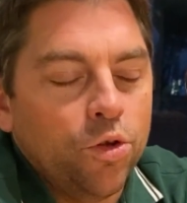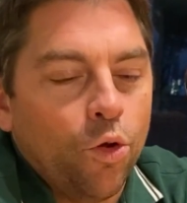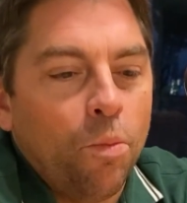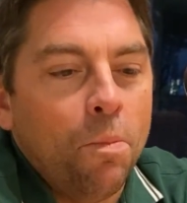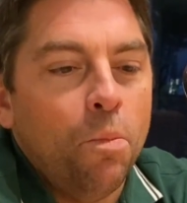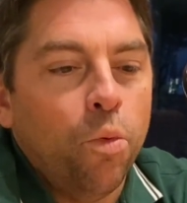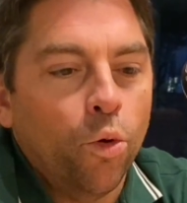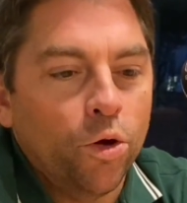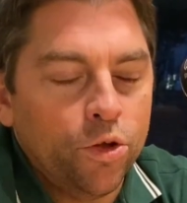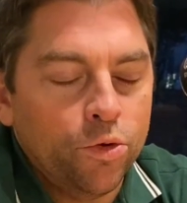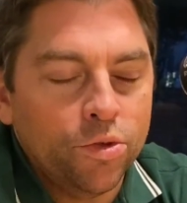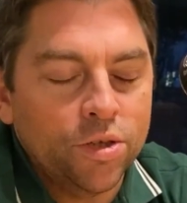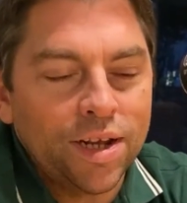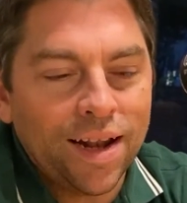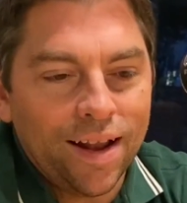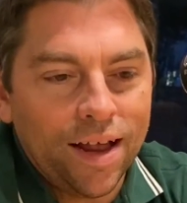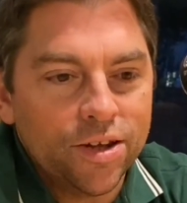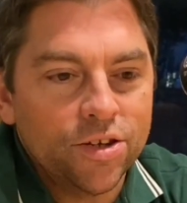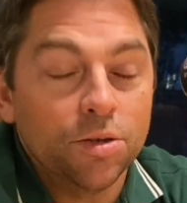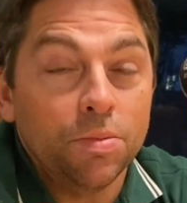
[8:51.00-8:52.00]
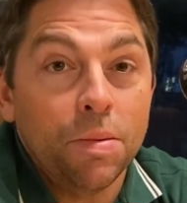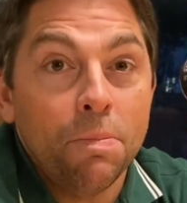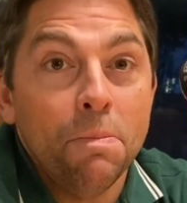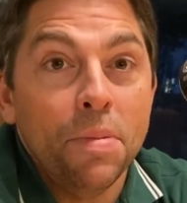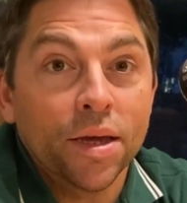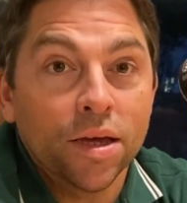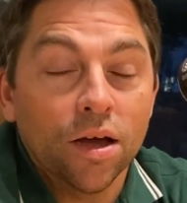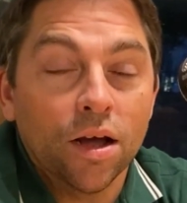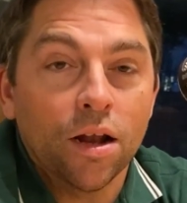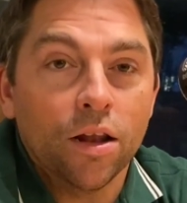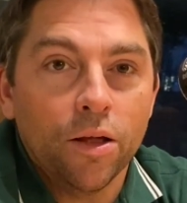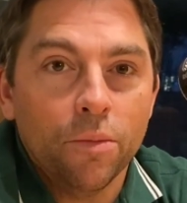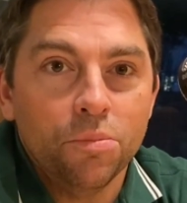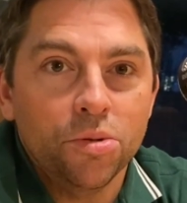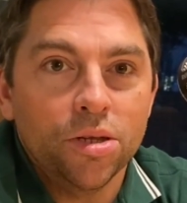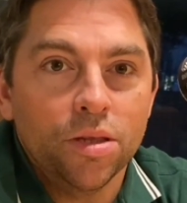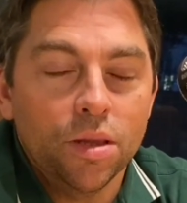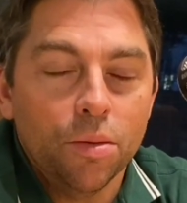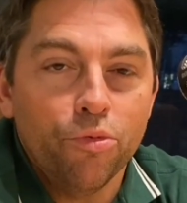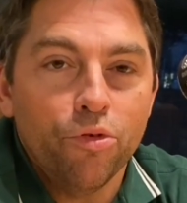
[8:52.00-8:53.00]
what you'd class to be bigger clubs
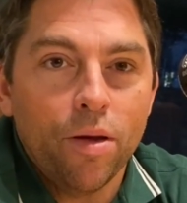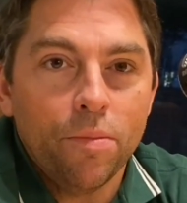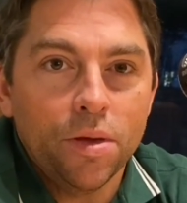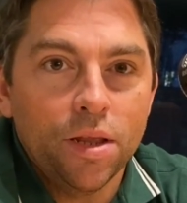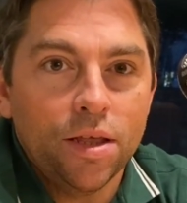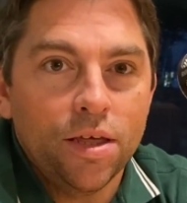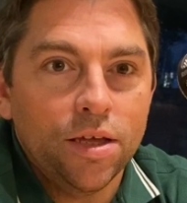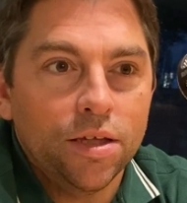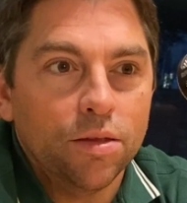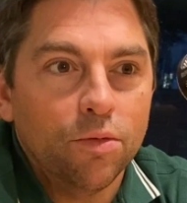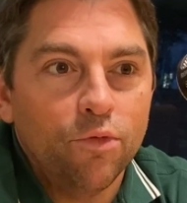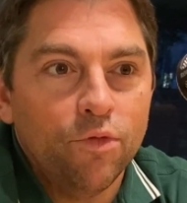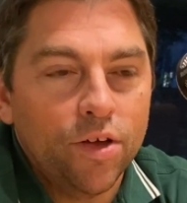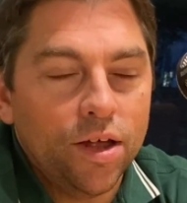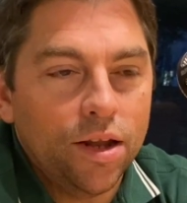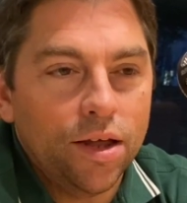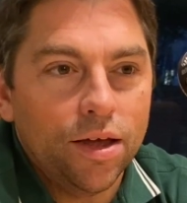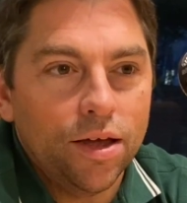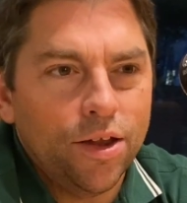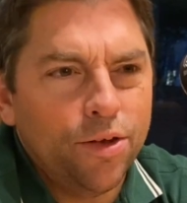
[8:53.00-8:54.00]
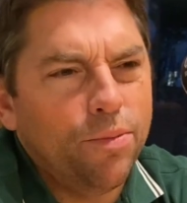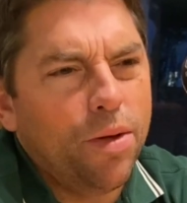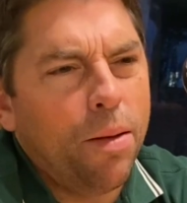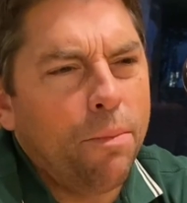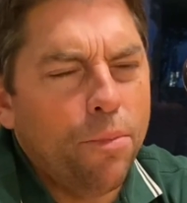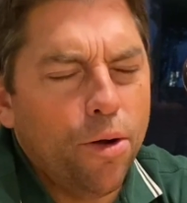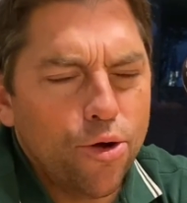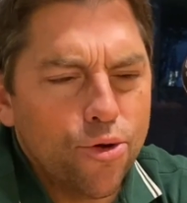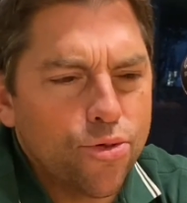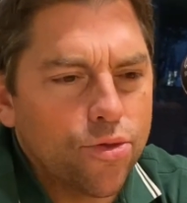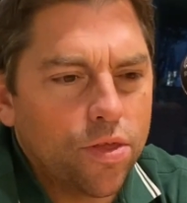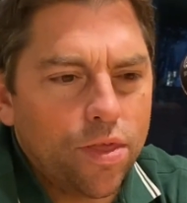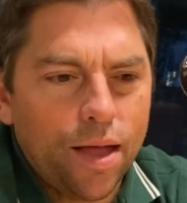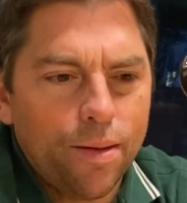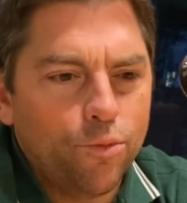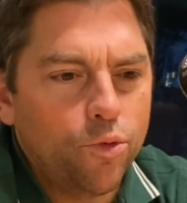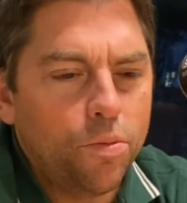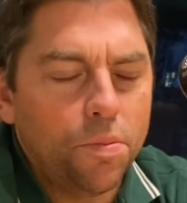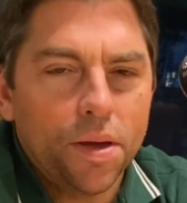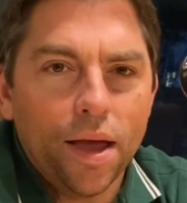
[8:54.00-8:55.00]
in the Premier League than Villa, and most of them
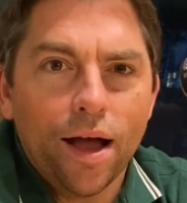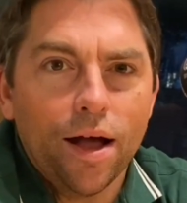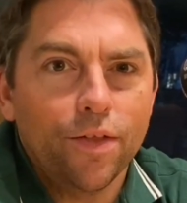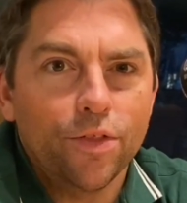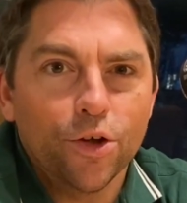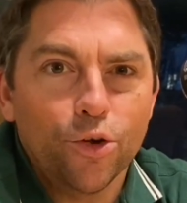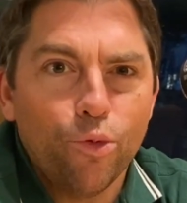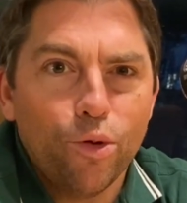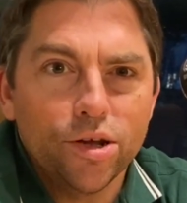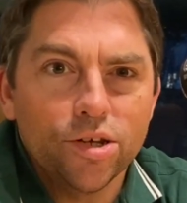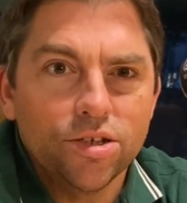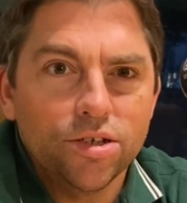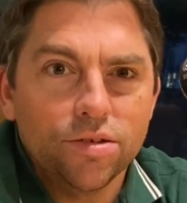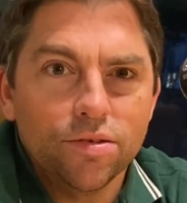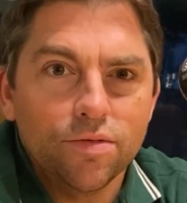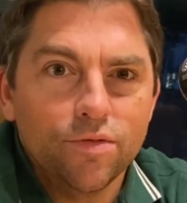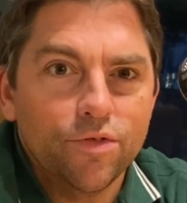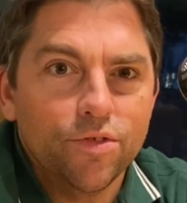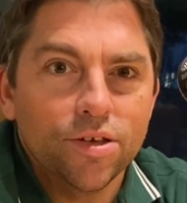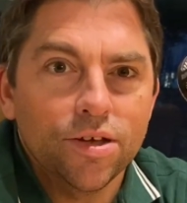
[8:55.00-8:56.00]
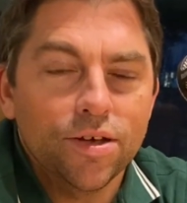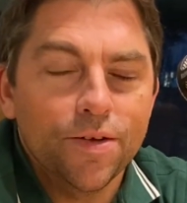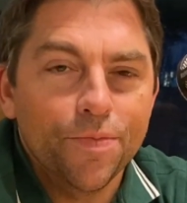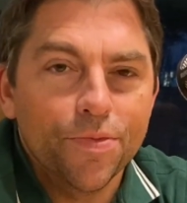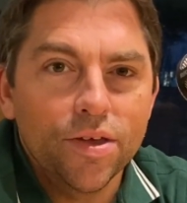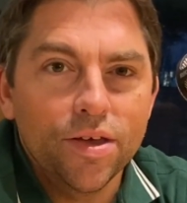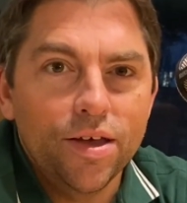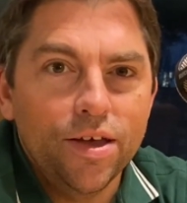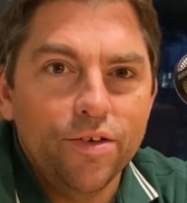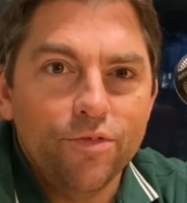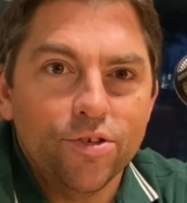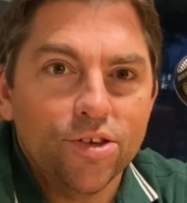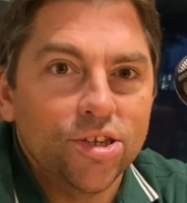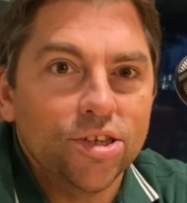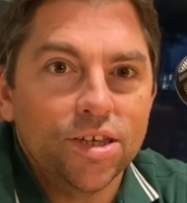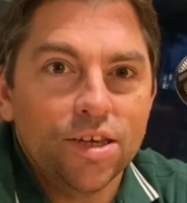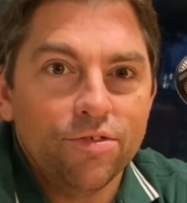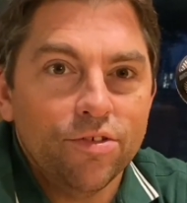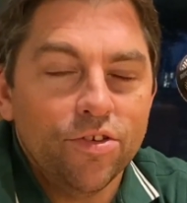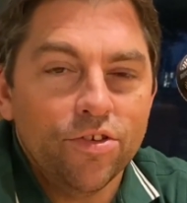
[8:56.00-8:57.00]
would be out of the question for
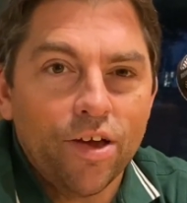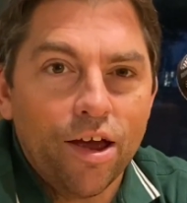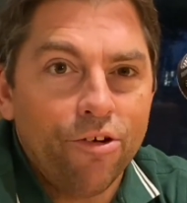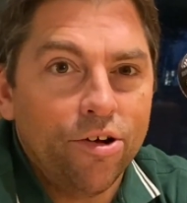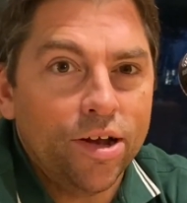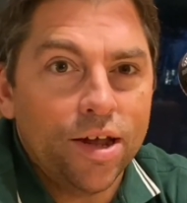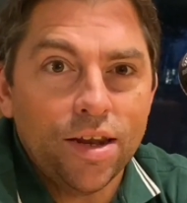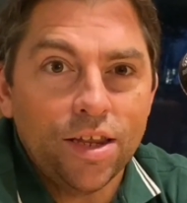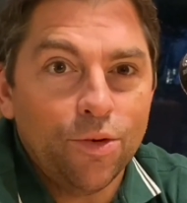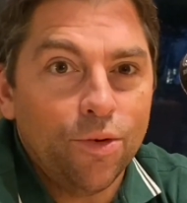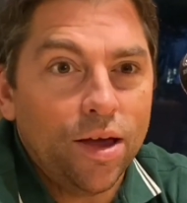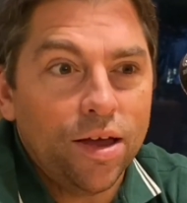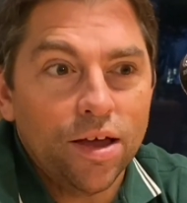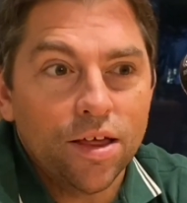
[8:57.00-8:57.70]
Steven Gerrard anyway.